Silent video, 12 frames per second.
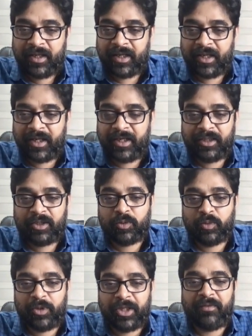
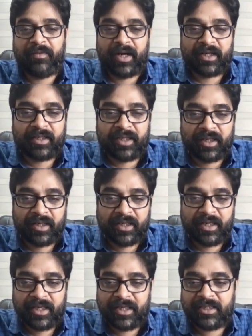into D vector
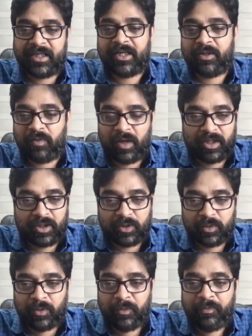is equal
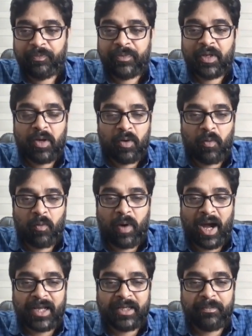to
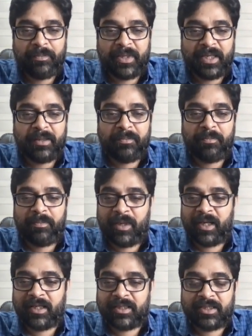YB
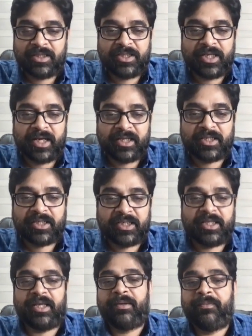plus
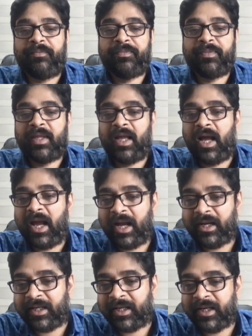ZC.
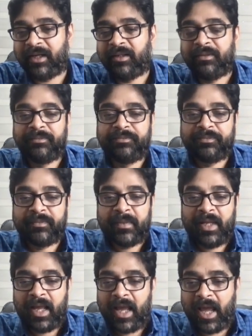And here
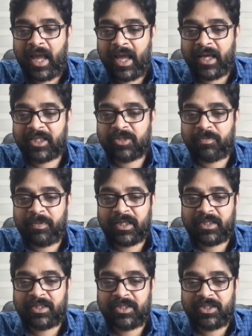X
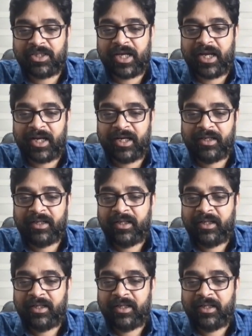plus Z